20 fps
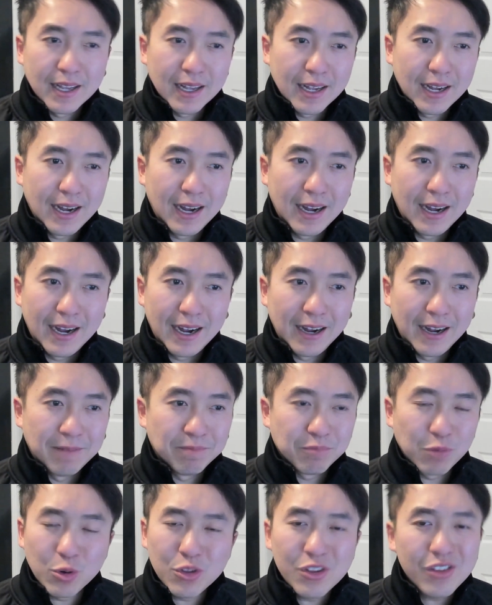they
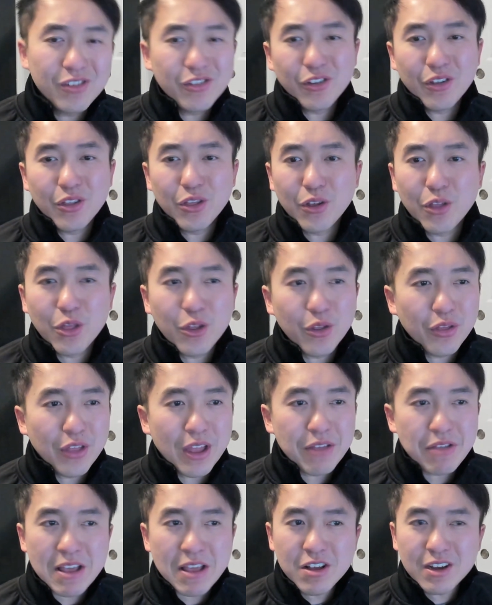
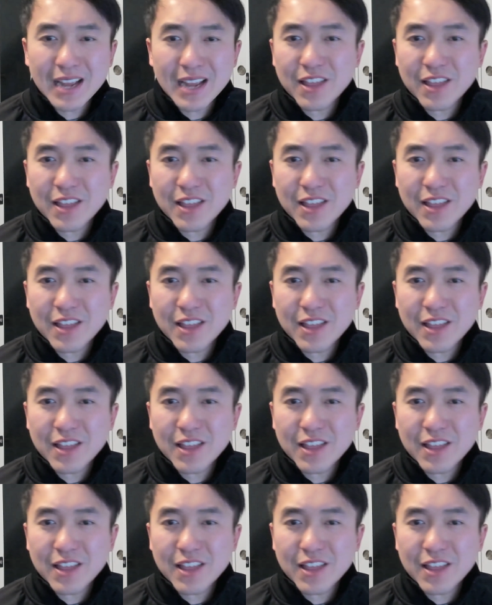look